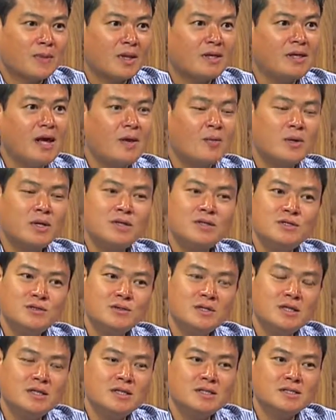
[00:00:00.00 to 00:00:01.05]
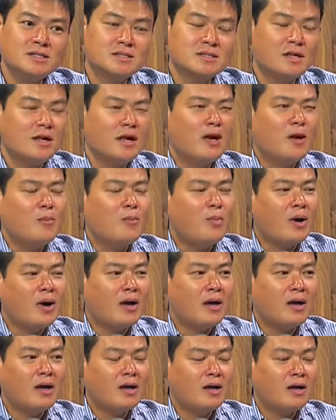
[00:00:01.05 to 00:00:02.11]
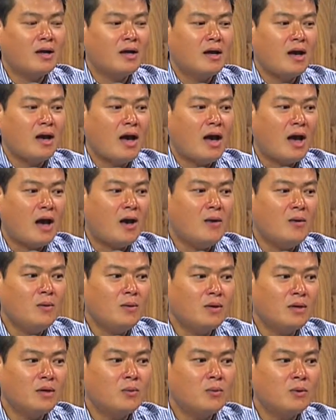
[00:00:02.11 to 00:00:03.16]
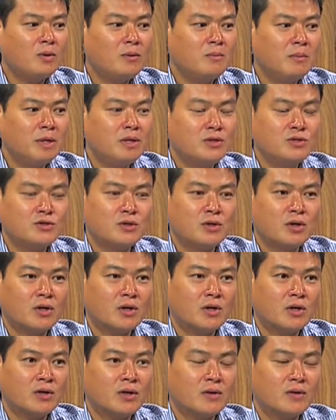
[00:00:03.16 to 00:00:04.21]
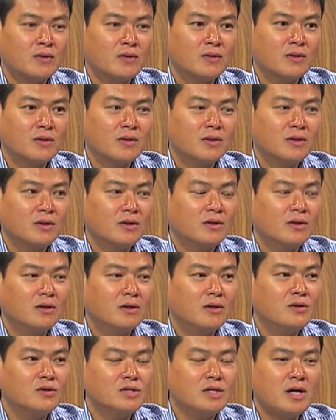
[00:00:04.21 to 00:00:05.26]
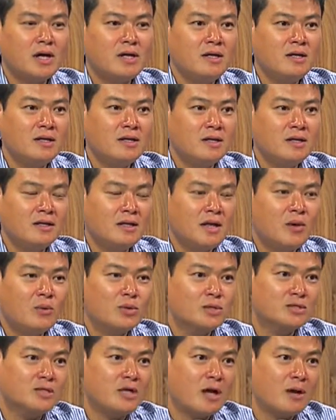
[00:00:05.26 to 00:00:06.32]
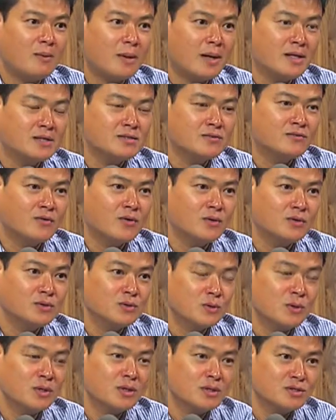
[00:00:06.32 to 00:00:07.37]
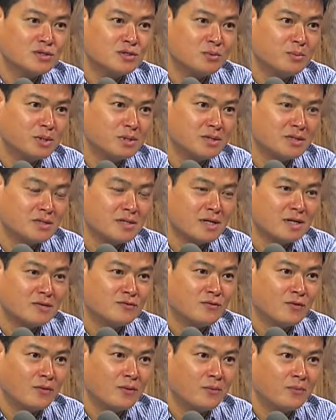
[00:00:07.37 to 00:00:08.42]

Yeah, we can do this, but how can we make sure? Is there anything that would stop us from doing this to be successful?